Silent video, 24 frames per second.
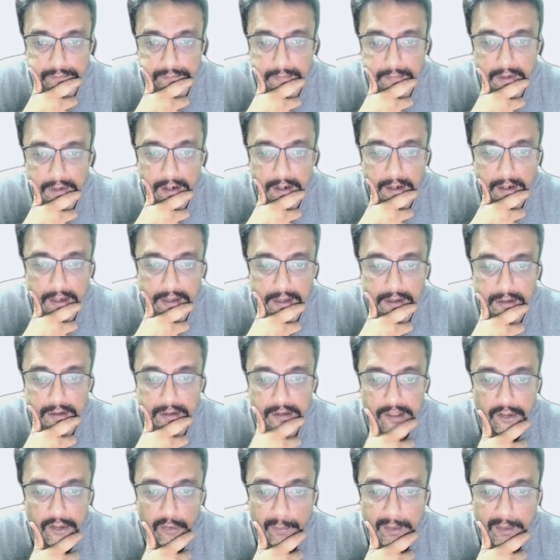and they
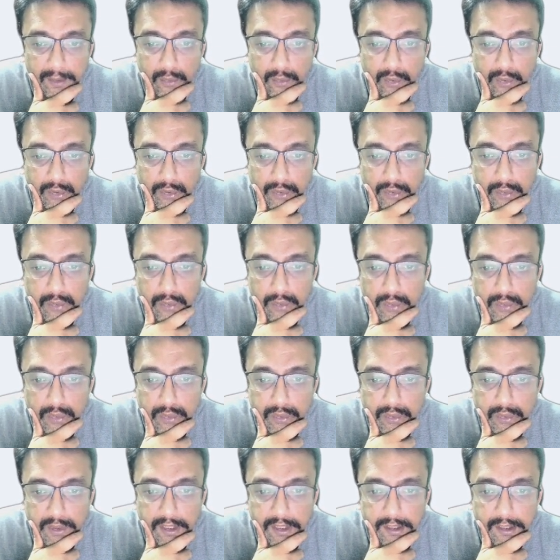will be good to go to
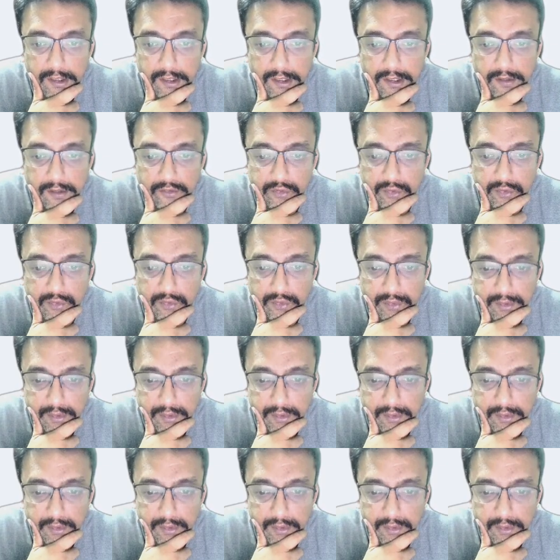get the executor.